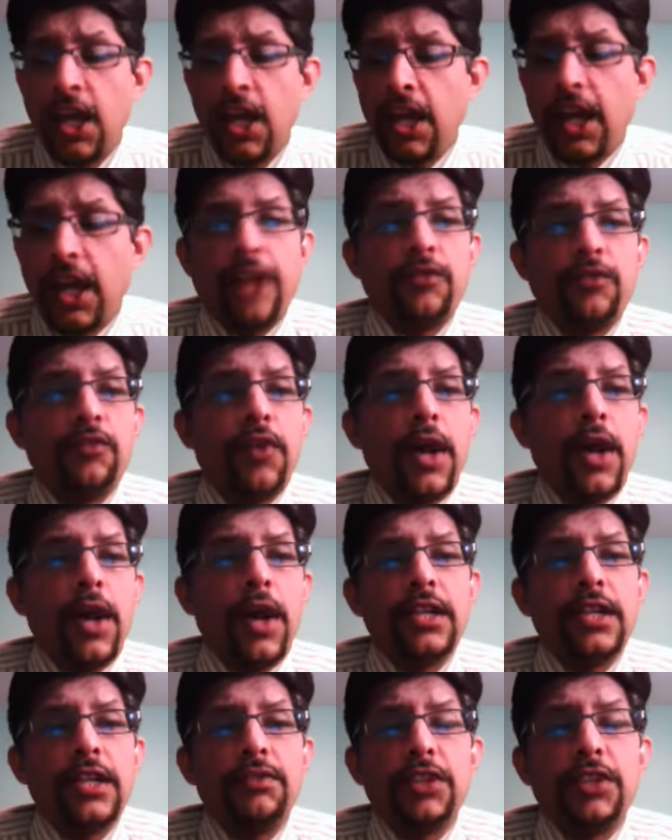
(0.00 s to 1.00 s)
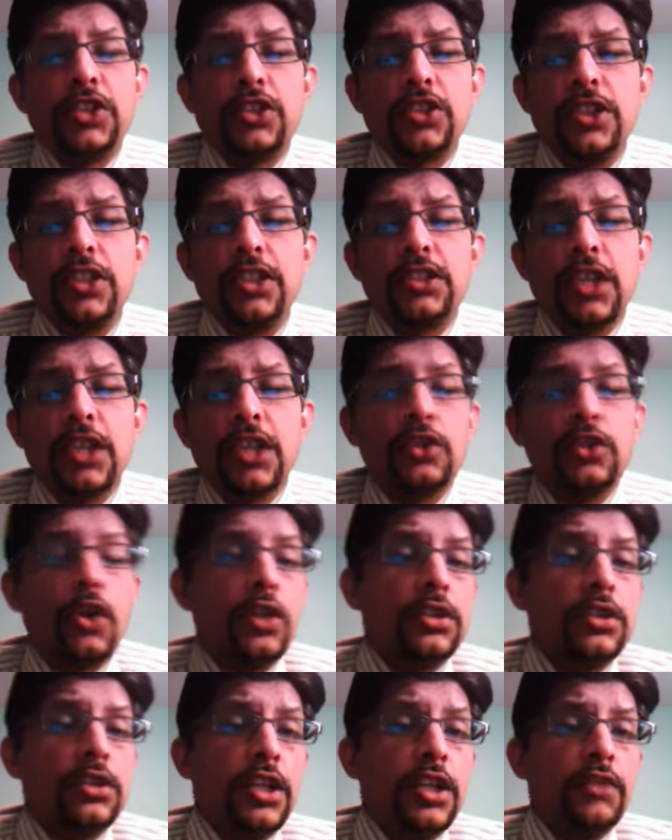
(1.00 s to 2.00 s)
And finally, West Indies, I
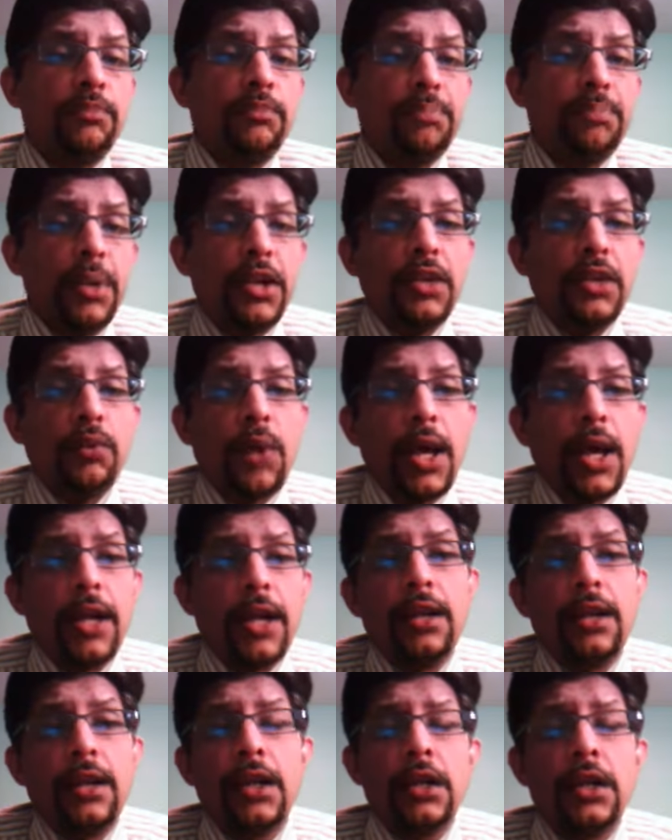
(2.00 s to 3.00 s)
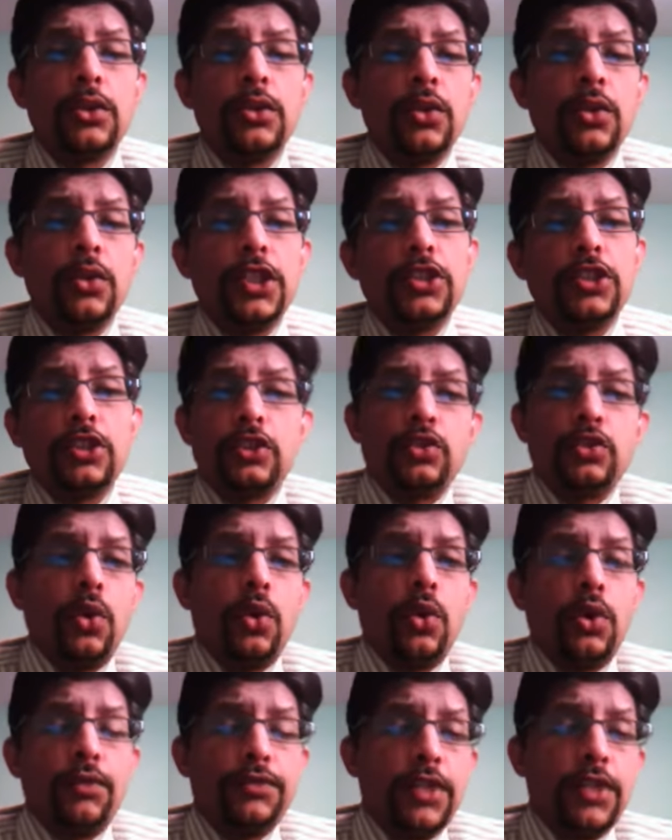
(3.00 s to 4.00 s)
thought, did pretty well to reach a
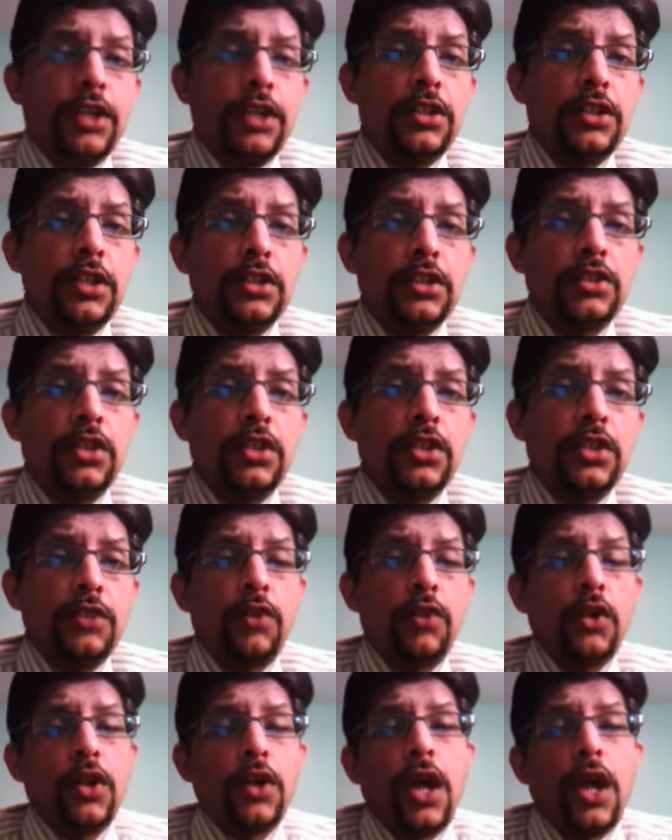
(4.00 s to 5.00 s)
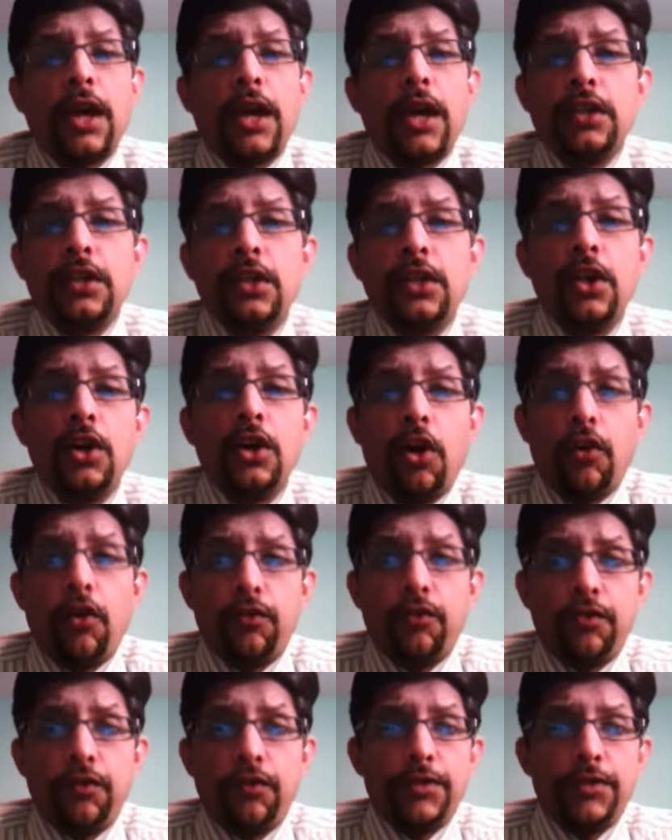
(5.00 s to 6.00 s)
score of 313 for 9 of
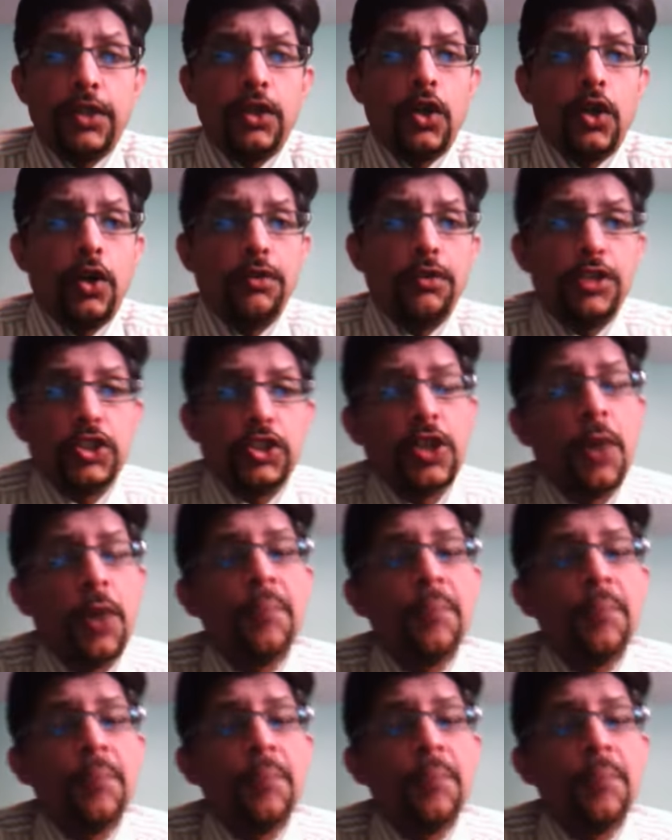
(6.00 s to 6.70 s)
50 overs.